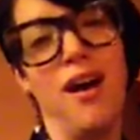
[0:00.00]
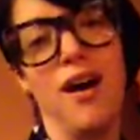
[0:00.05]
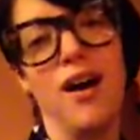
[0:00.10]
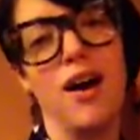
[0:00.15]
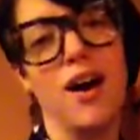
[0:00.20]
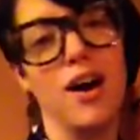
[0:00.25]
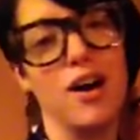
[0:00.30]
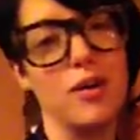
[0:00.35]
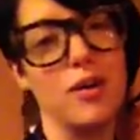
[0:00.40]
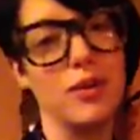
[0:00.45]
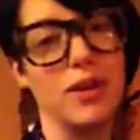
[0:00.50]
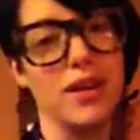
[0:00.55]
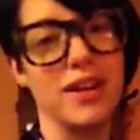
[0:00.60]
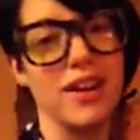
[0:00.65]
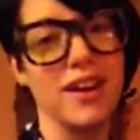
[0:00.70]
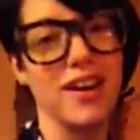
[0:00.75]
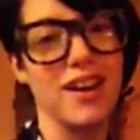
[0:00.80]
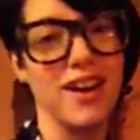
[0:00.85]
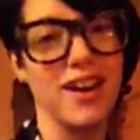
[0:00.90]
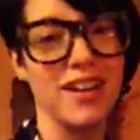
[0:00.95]
oh my
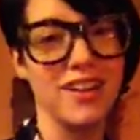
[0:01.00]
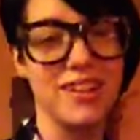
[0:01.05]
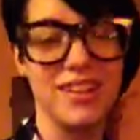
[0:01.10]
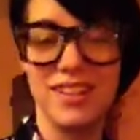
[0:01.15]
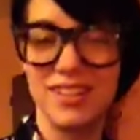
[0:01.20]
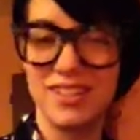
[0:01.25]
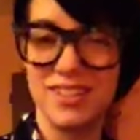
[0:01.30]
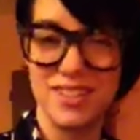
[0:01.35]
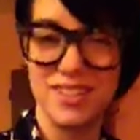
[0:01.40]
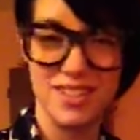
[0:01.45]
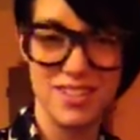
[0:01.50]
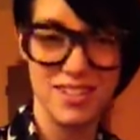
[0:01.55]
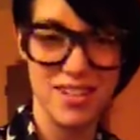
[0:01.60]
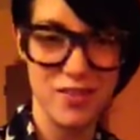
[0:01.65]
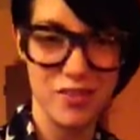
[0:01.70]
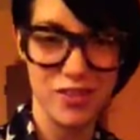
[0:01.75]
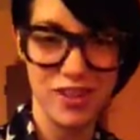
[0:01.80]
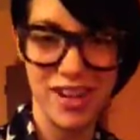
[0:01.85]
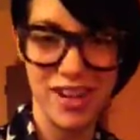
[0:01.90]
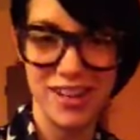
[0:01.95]
god, it's just
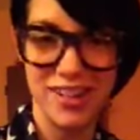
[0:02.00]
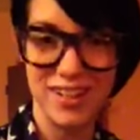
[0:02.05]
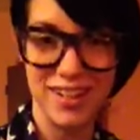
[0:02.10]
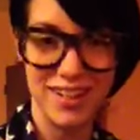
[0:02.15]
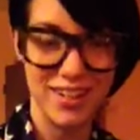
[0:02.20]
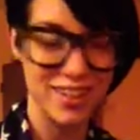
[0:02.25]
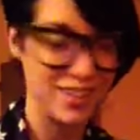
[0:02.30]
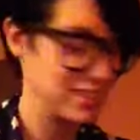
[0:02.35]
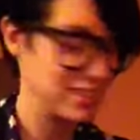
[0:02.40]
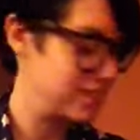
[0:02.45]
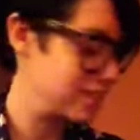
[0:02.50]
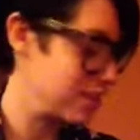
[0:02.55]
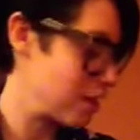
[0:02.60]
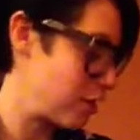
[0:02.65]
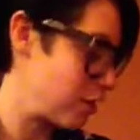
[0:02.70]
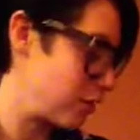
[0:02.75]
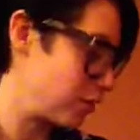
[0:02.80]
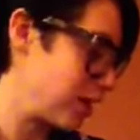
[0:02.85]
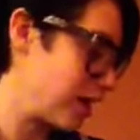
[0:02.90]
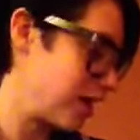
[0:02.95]
never ending.
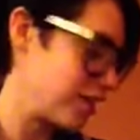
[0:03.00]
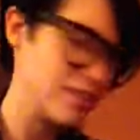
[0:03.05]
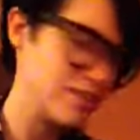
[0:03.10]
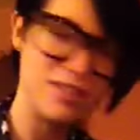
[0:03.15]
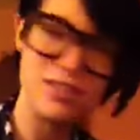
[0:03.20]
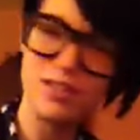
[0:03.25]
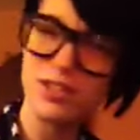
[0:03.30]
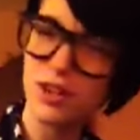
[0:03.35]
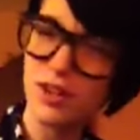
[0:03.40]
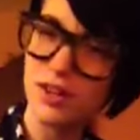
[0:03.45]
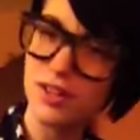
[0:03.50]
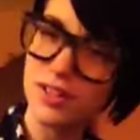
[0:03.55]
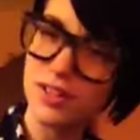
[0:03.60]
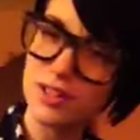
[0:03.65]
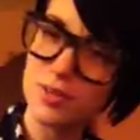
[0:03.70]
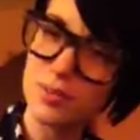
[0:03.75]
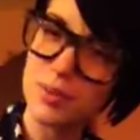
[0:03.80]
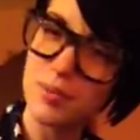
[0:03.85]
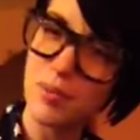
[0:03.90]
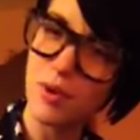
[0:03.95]
So yeah, this has turned
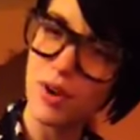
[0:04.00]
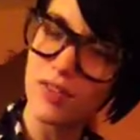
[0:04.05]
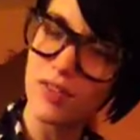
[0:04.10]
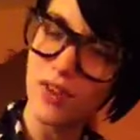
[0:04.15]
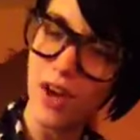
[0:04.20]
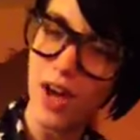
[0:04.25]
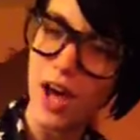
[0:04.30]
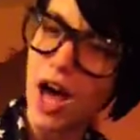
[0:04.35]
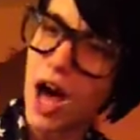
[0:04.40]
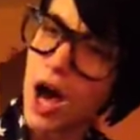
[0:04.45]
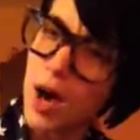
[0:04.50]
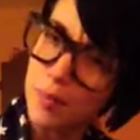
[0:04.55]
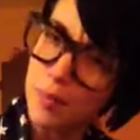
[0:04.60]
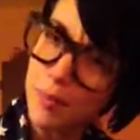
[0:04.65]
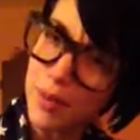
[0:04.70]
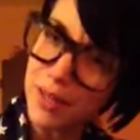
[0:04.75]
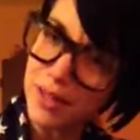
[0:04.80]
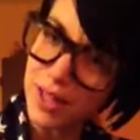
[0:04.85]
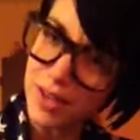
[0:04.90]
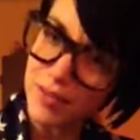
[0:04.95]
into be more of a
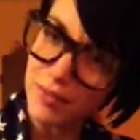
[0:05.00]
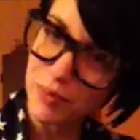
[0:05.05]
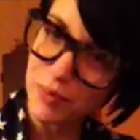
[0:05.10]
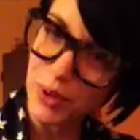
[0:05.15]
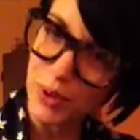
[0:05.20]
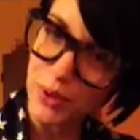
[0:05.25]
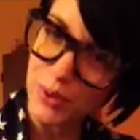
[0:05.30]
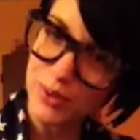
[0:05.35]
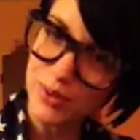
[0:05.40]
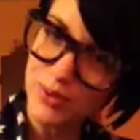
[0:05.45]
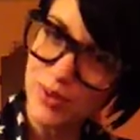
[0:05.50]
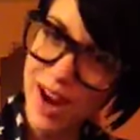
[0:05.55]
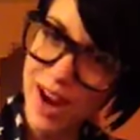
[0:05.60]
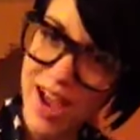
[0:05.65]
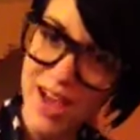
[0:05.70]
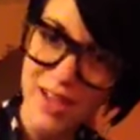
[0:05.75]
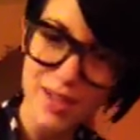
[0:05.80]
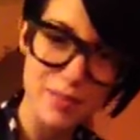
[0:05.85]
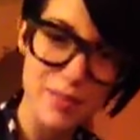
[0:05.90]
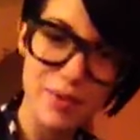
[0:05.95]
my life blows
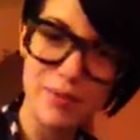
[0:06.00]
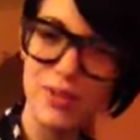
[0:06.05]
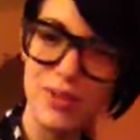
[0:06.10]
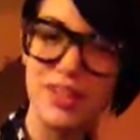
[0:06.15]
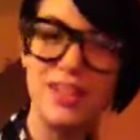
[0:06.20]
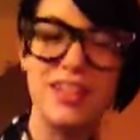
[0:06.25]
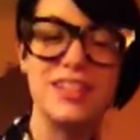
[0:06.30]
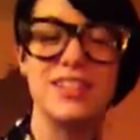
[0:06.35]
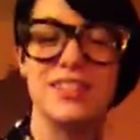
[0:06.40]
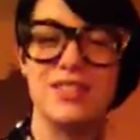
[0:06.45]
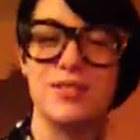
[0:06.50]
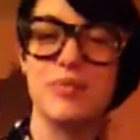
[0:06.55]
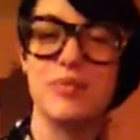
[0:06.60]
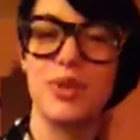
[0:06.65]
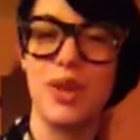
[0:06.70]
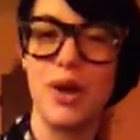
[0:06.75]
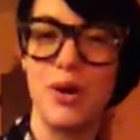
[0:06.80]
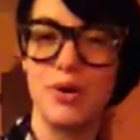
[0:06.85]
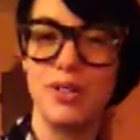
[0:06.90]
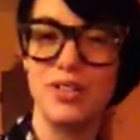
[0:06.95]
rant, but really it doesn't
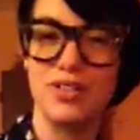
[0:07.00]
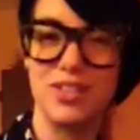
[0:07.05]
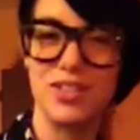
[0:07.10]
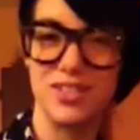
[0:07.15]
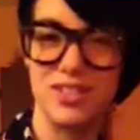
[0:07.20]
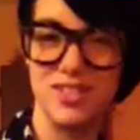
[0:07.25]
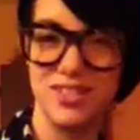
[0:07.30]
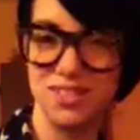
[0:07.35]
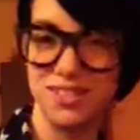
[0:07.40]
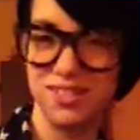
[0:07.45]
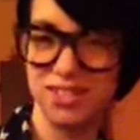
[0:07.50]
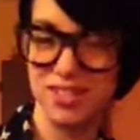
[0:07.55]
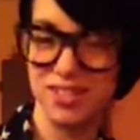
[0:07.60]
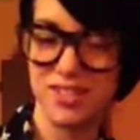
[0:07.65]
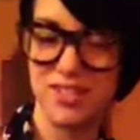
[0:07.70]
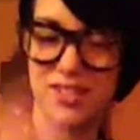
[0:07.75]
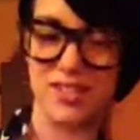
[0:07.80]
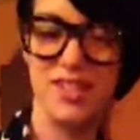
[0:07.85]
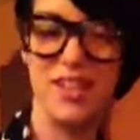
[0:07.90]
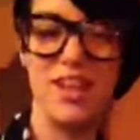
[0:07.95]
blow. It's
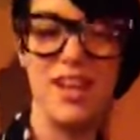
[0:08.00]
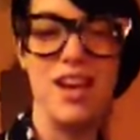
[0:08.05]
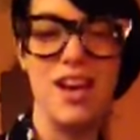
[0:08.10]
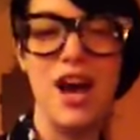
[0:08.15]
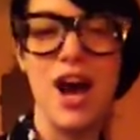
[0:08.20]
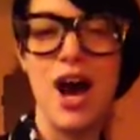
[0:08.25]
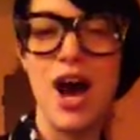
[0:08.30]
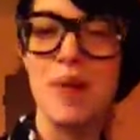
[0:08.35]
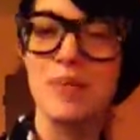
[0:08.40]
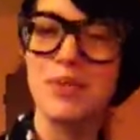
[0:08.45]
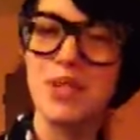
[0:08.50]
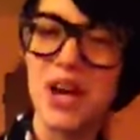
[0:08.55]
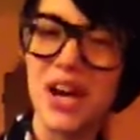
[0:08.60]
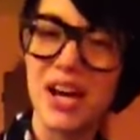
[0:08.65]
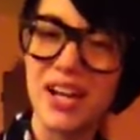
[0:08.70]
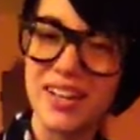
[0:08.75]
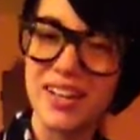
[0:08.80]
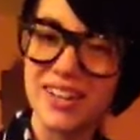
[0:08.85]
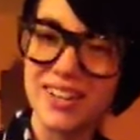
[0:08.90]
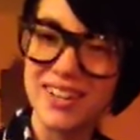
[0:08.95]
just I'm
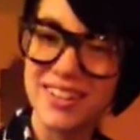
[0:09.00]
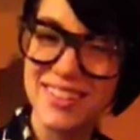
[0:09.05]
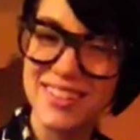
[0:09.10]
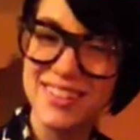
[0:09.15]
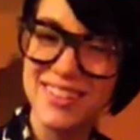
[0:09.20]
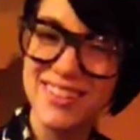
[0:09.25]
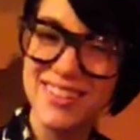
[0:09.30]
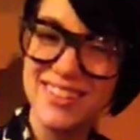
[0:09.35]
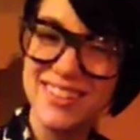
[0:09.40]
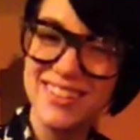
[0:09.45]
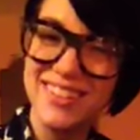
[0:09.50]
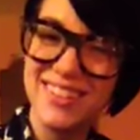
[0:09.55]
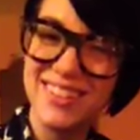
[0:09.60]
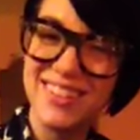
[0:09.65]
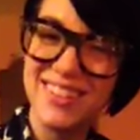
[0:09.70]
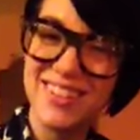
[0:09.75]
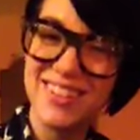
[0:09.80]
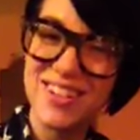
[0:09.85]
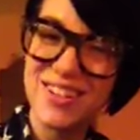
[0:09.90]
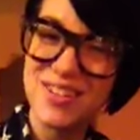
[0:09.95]
tired.
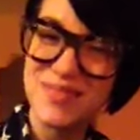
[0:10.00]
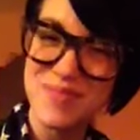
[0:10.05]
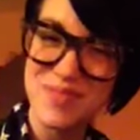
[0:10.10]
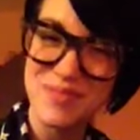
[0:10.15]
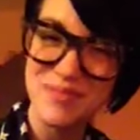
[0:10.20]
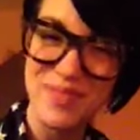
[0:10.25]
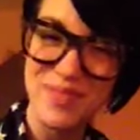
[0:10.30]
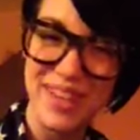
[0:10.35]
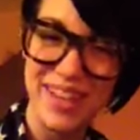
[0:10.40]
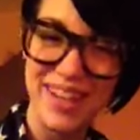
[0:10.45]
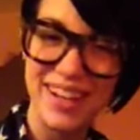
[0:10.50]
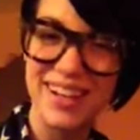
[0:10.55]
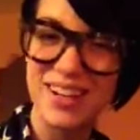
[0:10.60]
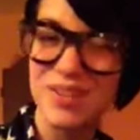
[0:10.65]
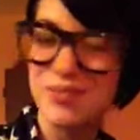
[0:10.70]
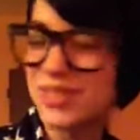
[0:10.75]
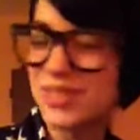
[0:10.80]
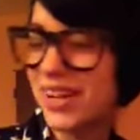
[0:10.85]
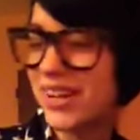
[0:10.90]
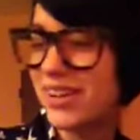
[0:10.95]
I'm in pain and
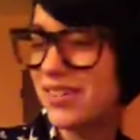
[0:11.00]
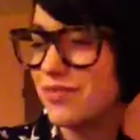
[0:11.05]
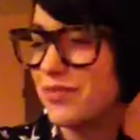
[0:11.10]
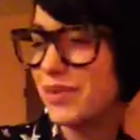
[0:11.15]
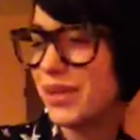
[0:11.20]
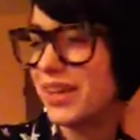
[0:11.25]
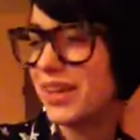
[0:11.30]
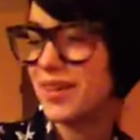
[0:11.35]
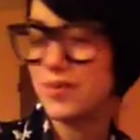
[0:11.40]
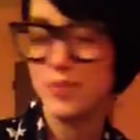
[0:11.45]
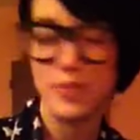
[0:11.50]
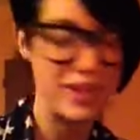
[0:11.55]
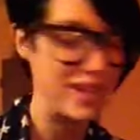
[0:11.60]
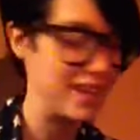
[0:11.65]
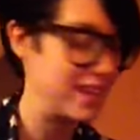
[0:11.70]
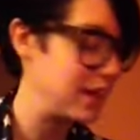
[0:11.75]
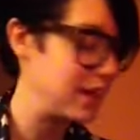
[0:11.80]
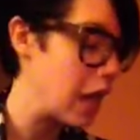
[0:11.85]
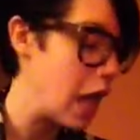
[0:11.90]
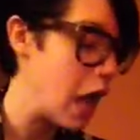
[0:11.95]
I'm tired of being in
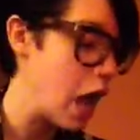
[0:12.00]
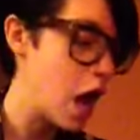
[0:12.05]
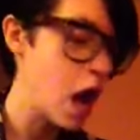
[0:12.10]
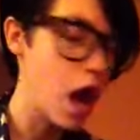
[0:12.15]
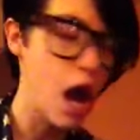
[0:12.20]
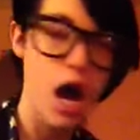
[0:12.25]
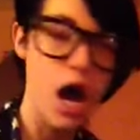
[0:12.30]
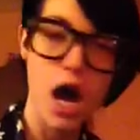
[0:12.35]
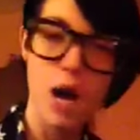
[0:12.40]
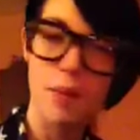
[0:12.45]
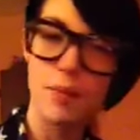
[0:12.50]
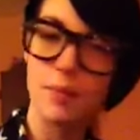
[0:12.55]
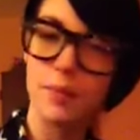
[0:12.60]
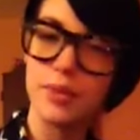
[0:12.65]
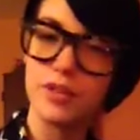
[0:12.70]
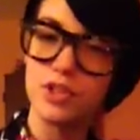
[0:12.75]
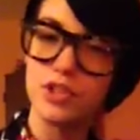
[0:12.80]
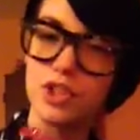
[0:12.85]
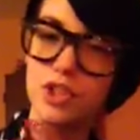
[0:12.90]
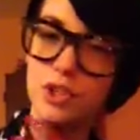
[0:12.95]
pain.
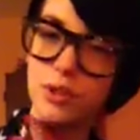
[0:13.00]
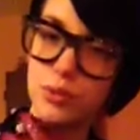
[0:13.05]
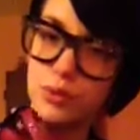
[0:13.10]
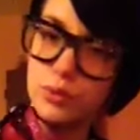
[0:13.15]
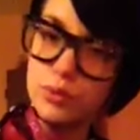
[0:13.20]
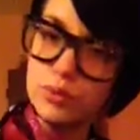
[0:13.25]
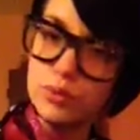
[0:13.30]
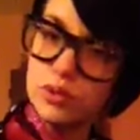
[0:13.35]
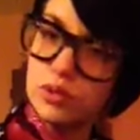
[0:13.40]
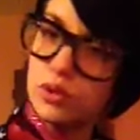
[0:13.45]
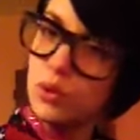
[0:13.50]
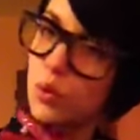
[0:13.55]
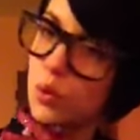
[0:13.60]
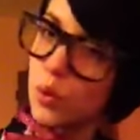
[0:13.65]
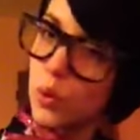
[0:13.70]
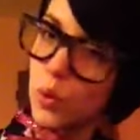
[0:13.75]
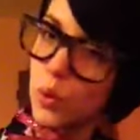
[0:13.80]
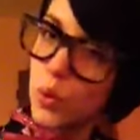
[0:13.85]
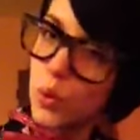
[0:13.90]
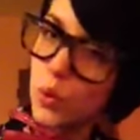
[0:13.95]
But shoes.
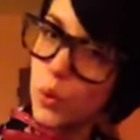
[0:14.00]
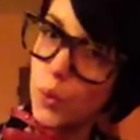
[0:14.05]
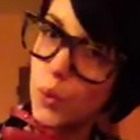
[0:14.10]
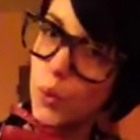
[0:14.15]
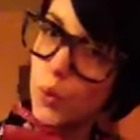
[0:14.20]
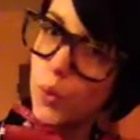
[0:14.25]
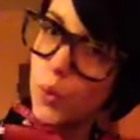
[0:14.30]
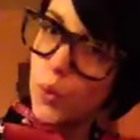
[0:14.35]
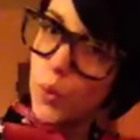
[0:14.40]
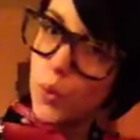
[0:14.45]
Woo.